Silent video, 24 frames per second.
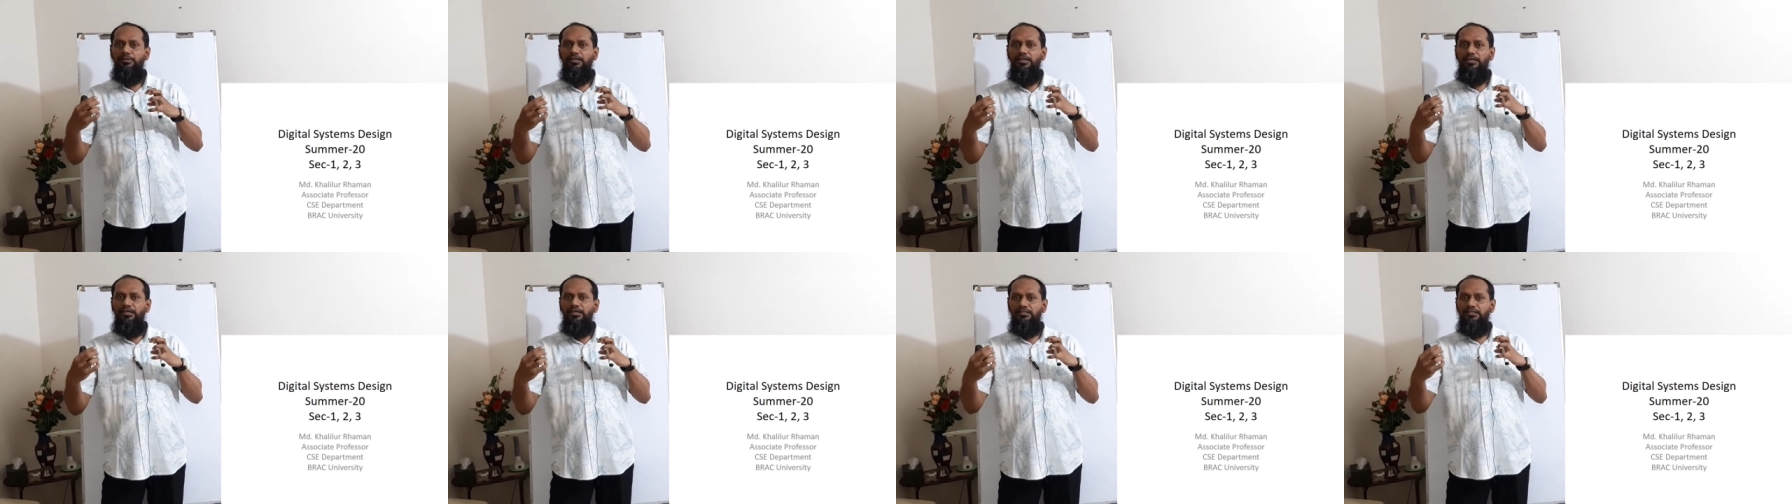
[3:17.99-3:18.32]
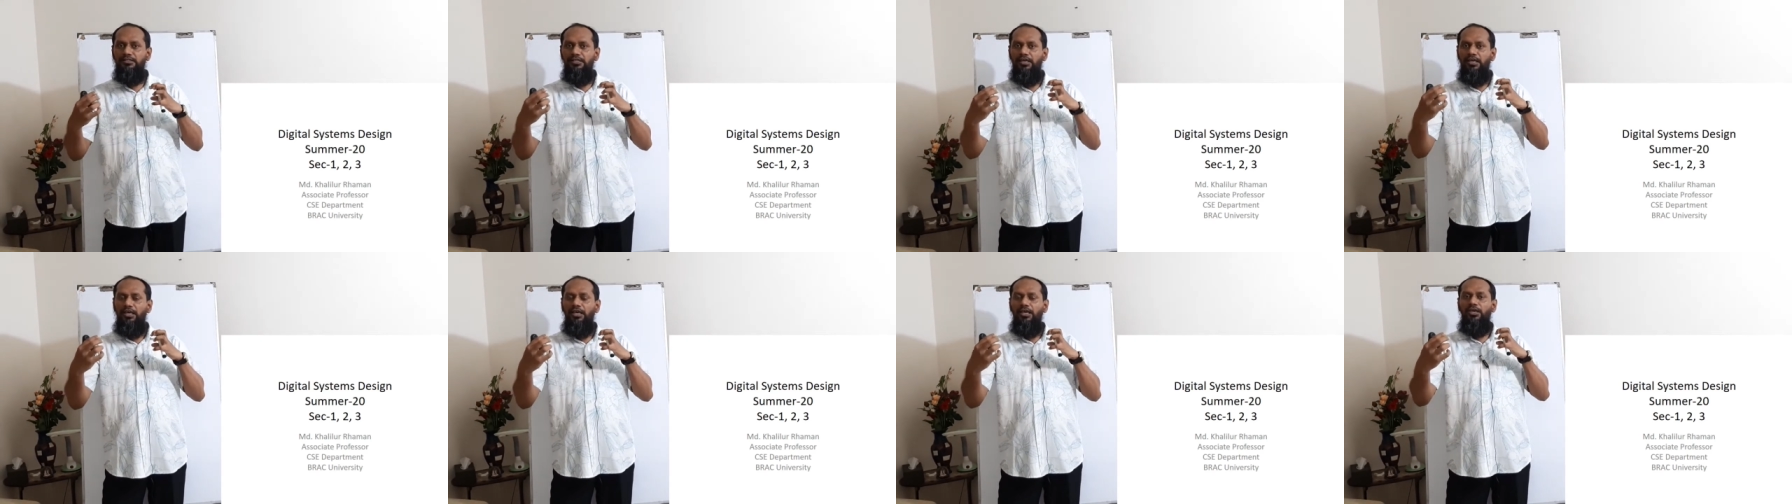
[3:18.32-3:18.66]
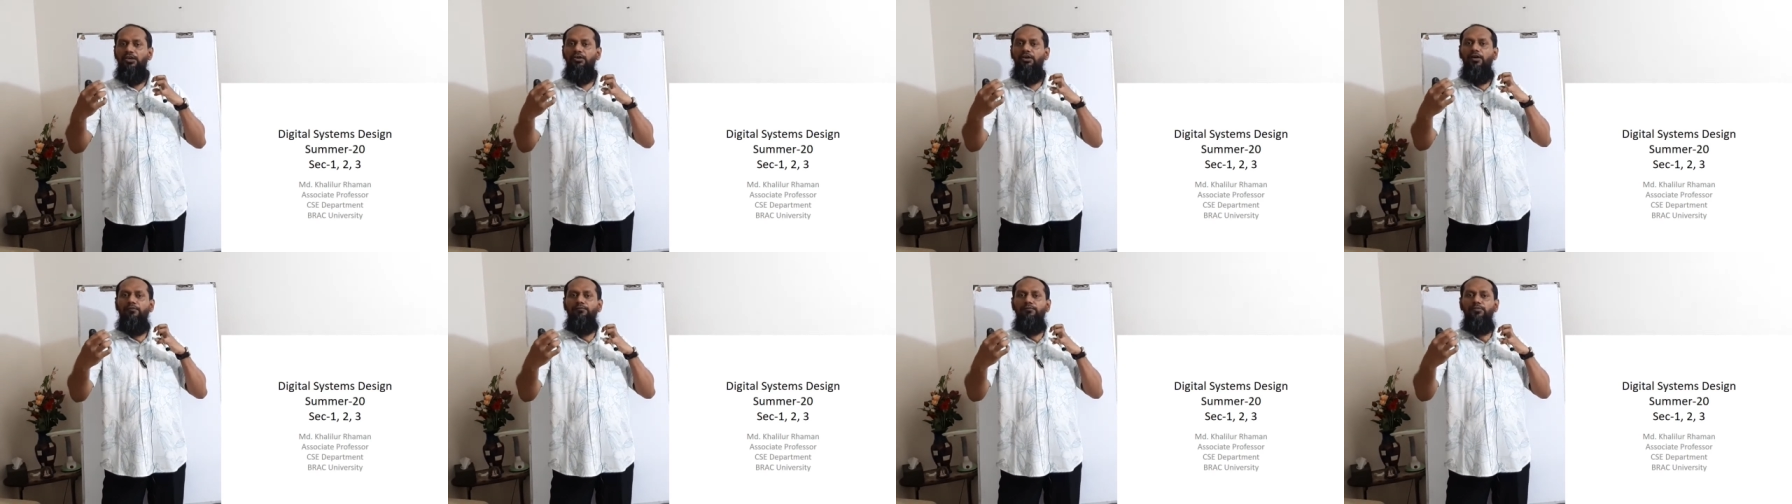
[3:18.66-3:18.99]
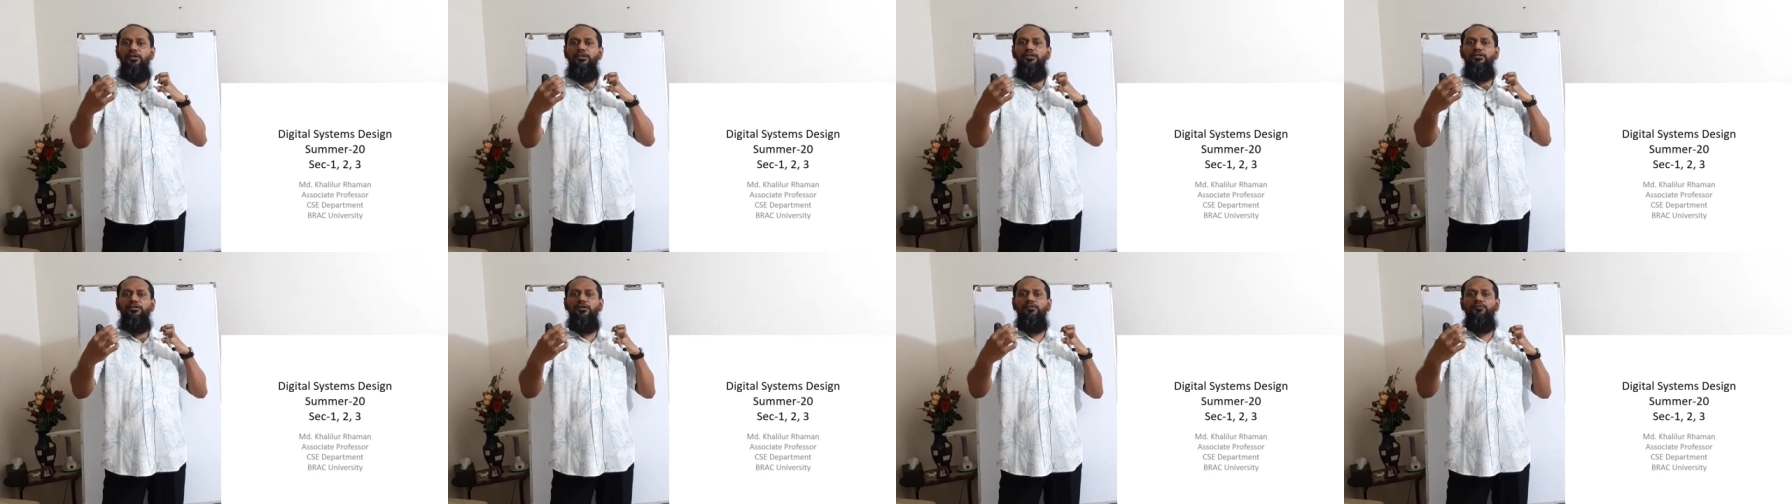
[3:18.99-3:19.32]
is you have to
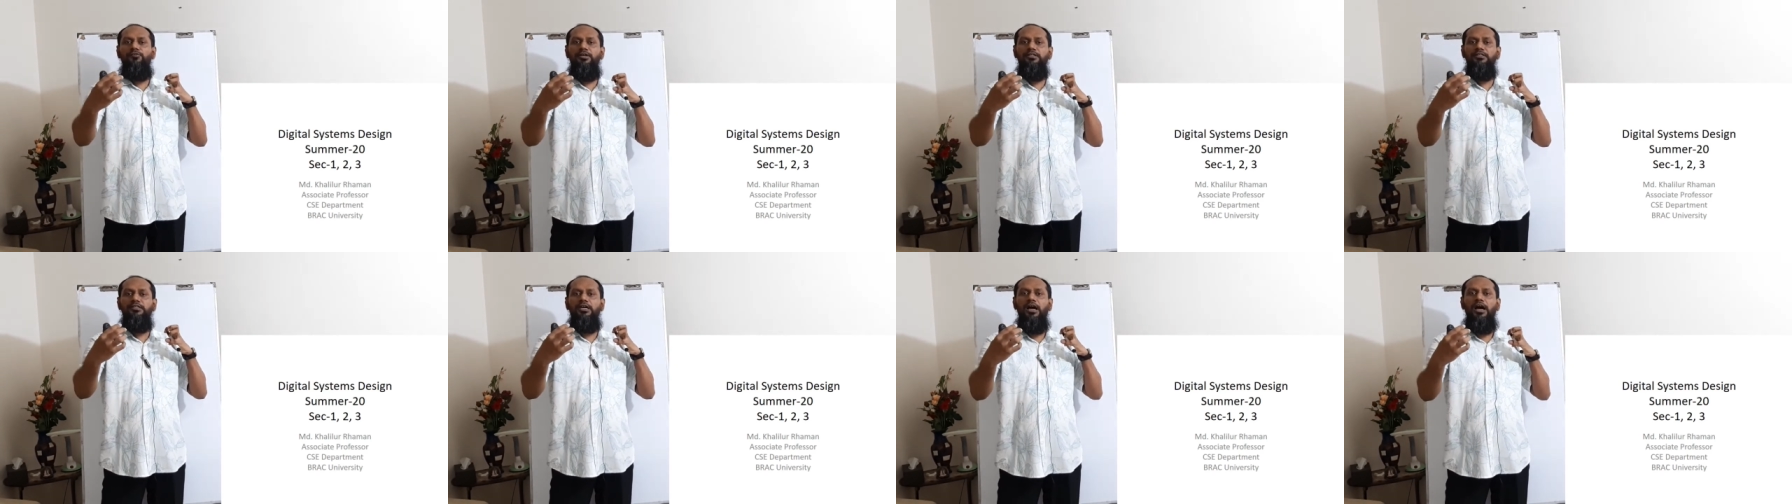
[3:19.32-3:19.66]
interface the